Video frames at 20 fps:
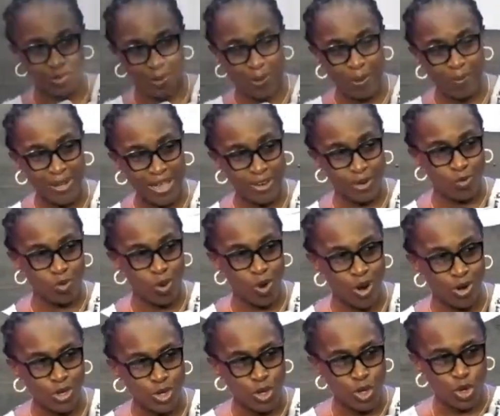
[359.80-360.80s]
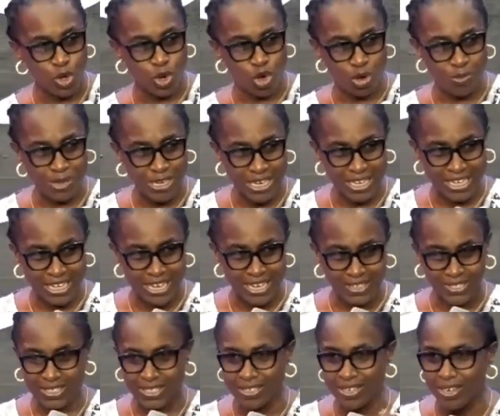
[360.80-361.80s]
Remember the word
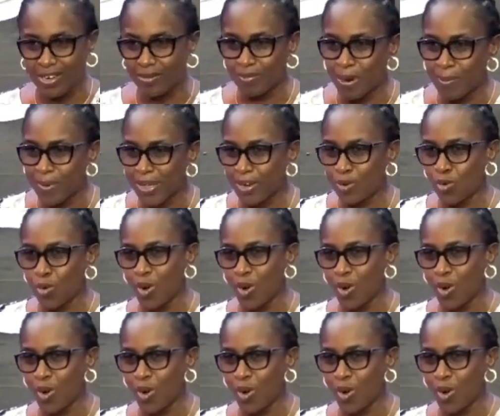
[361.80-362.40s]
communicate. Remember the